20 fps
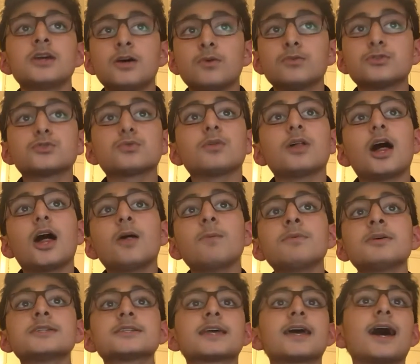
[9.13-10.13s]
which will help
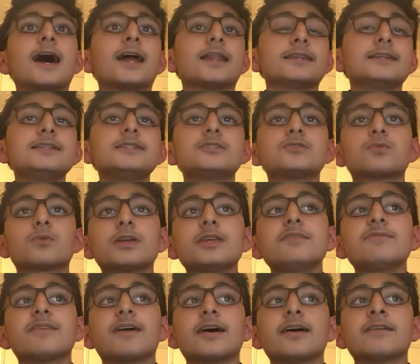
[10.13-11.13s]
us get at least
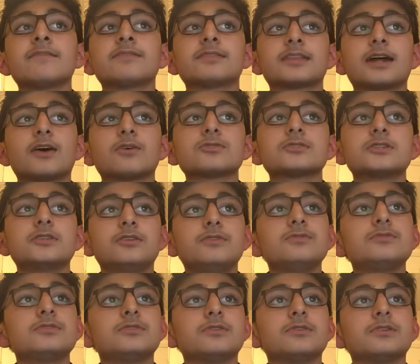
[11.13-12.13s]
25,000 new
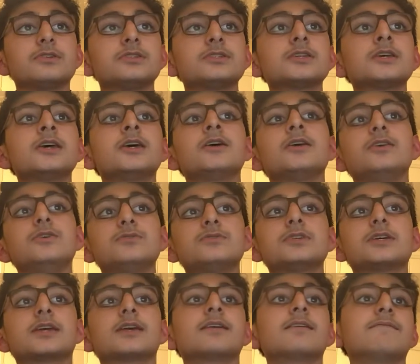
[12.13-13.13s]
students
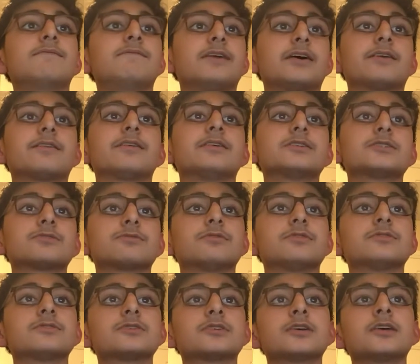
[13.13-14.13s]
using various
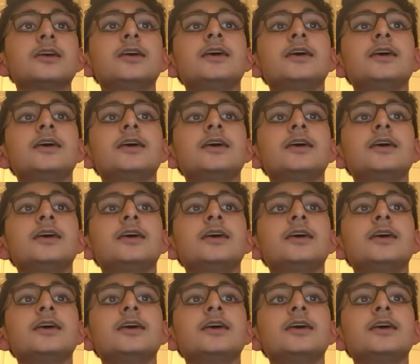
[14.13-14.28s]
routes.